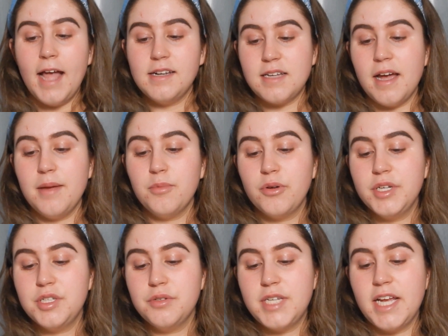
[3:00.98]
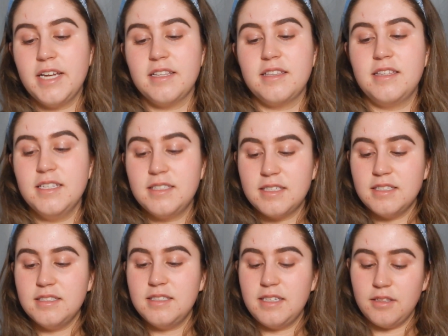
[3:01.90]
and I'm going to take this
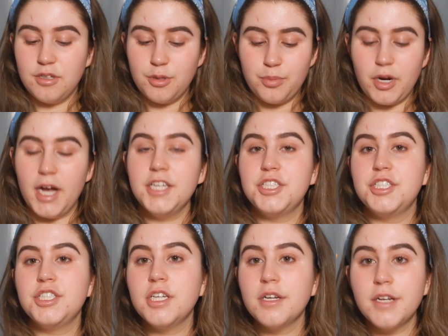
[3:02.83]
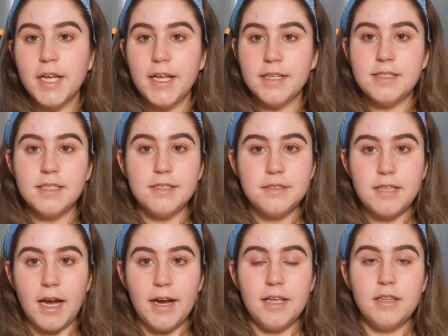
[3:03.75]
concealer brush. It's this
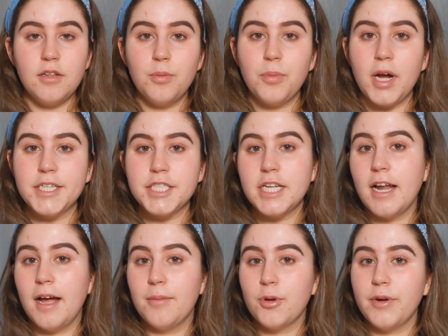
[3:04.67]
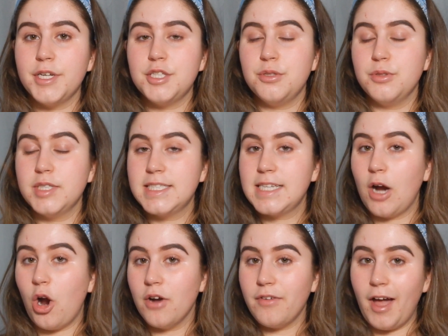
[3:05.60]
tiny little brush, and I'm going to
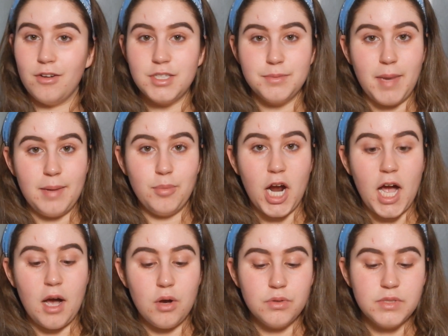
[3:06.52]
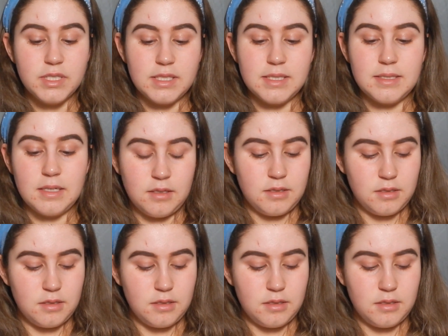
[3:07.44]
carve out my brows.